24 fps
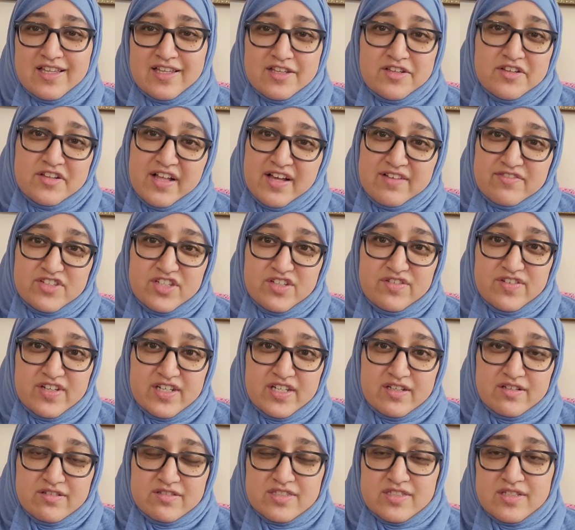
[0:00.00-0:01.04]
You'll have two
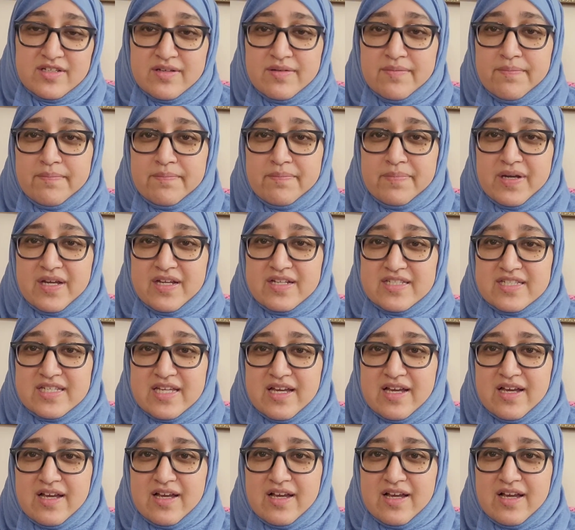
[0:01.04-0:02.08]
videos, but
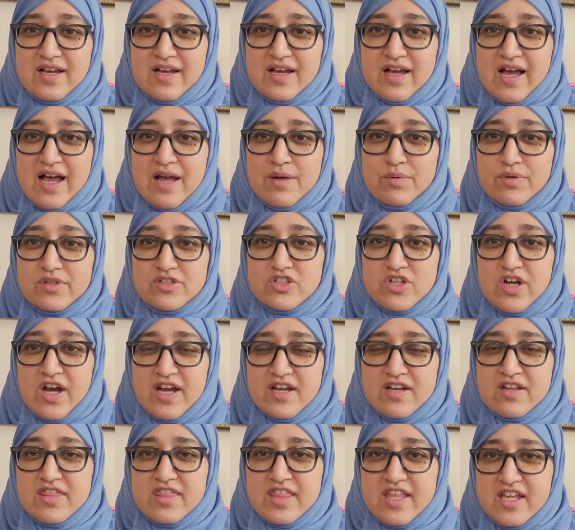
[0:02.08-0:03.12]
uh, I will try
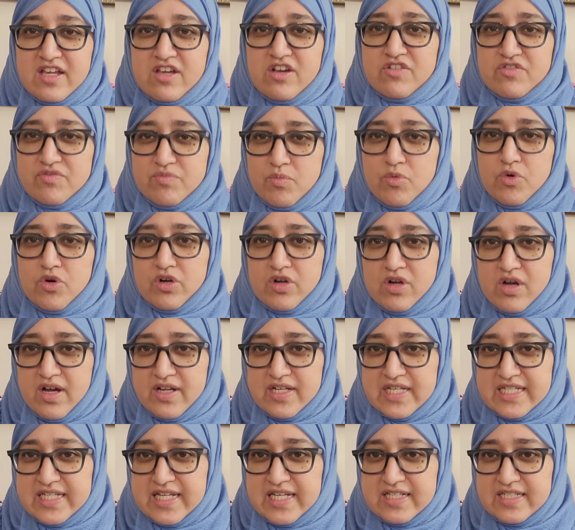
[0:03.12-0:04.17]
to think of more
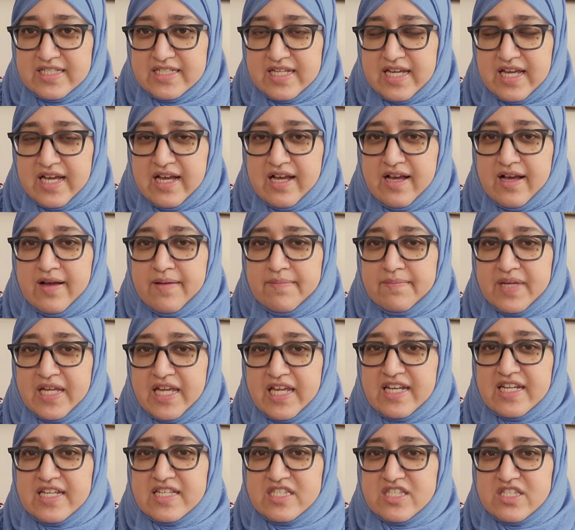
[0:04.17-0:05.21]
content. Um,
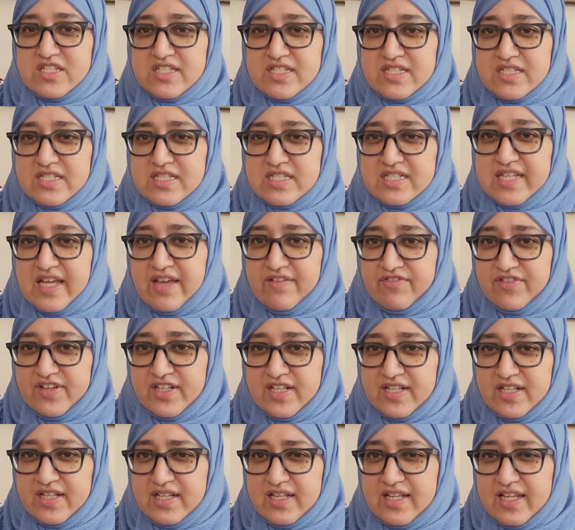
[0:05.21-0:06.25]
it is
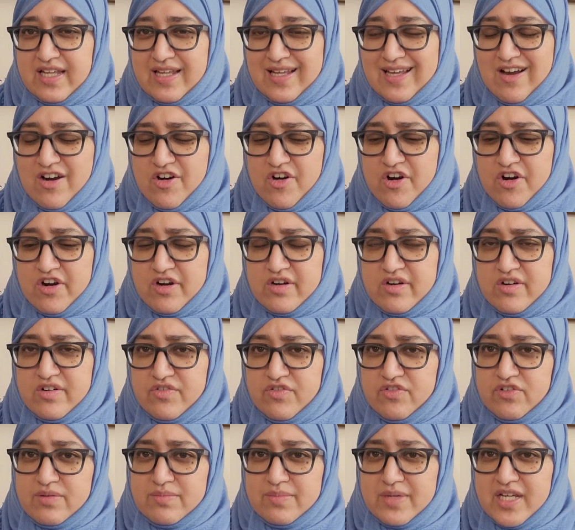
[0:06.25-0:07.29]
definitely harder
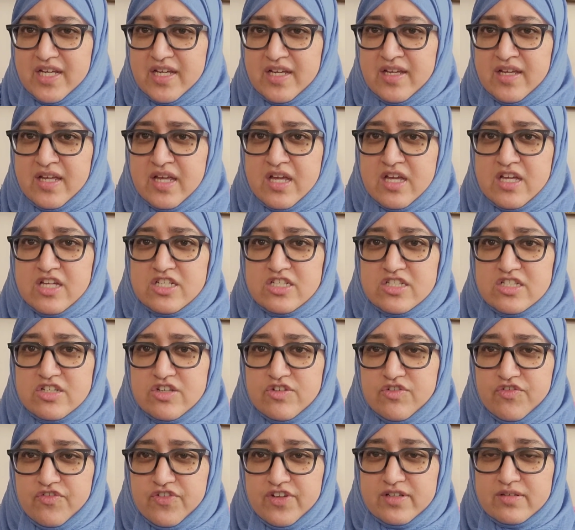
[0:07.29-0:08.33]
for me
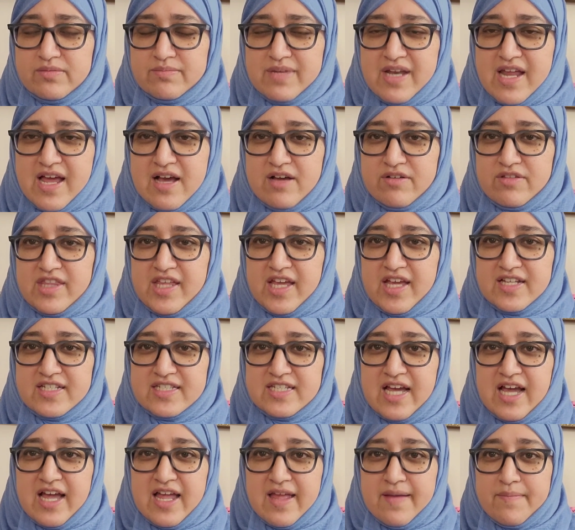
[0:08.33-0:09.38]
to film now that
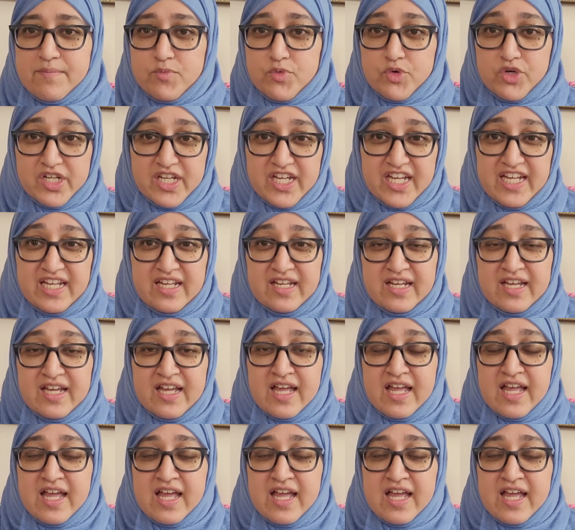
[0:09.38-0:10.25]
I am working.